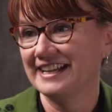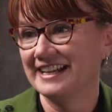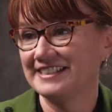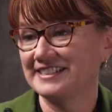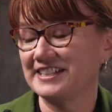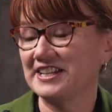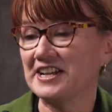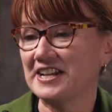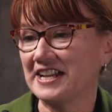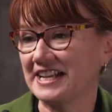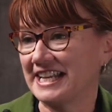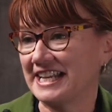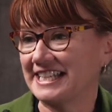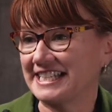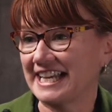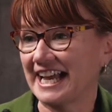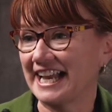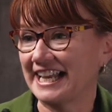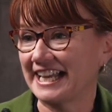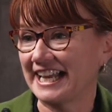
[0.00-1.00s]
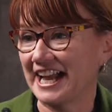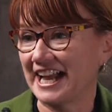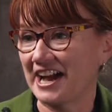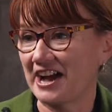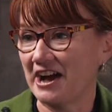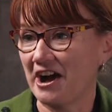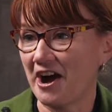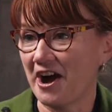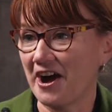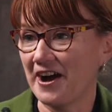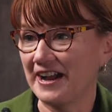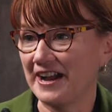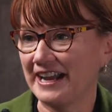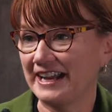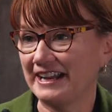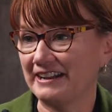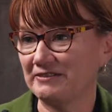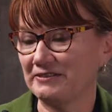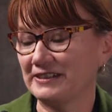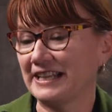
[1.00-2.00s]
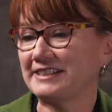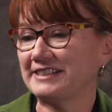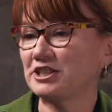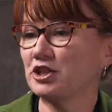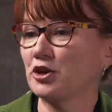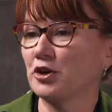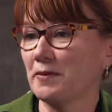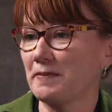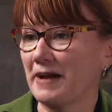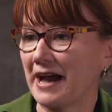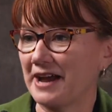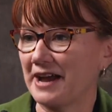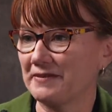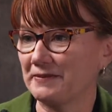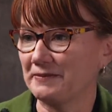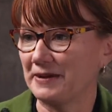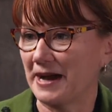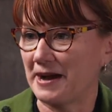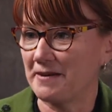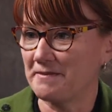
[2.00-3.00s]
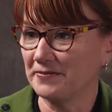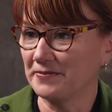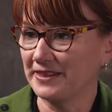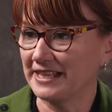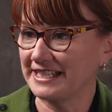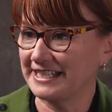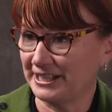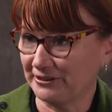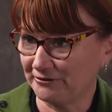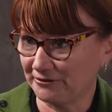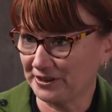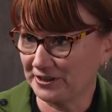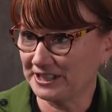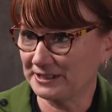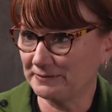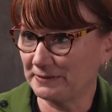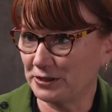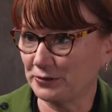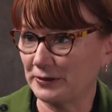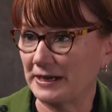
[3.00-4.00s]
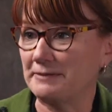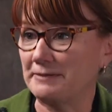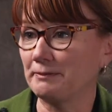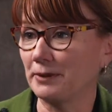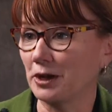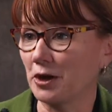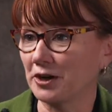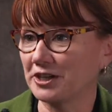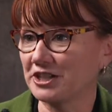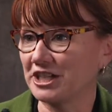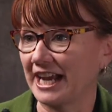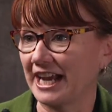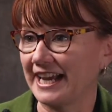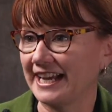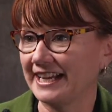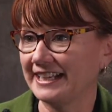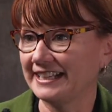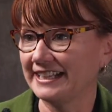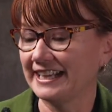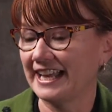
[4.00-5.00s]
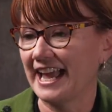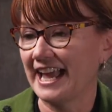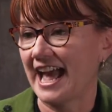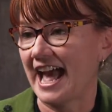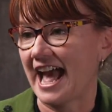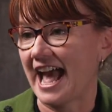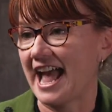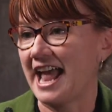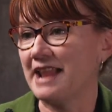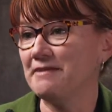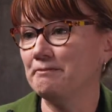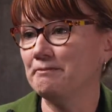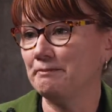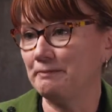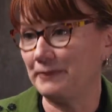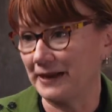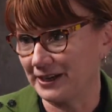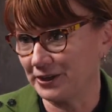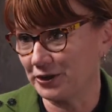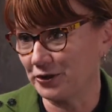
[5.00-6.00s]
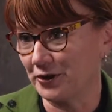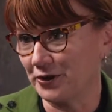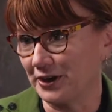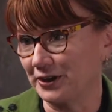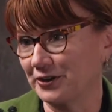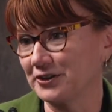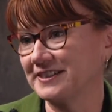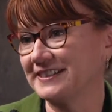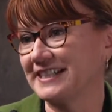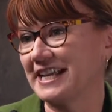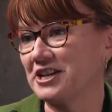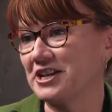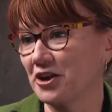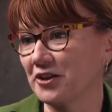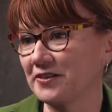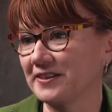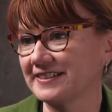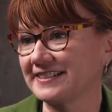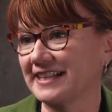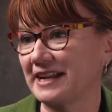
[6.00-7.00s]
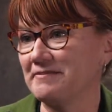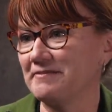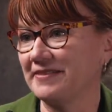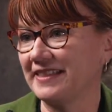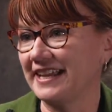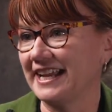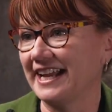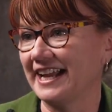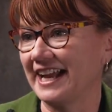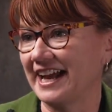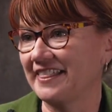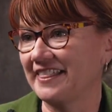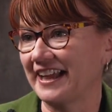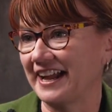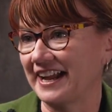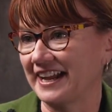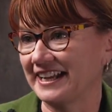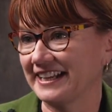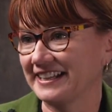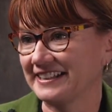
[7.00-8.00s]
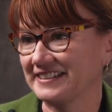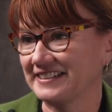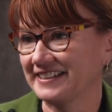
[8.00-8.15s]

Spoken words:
So Natalia, let's talk about the difference between blockchain and Bitcoin, because they're not the same thing, are they?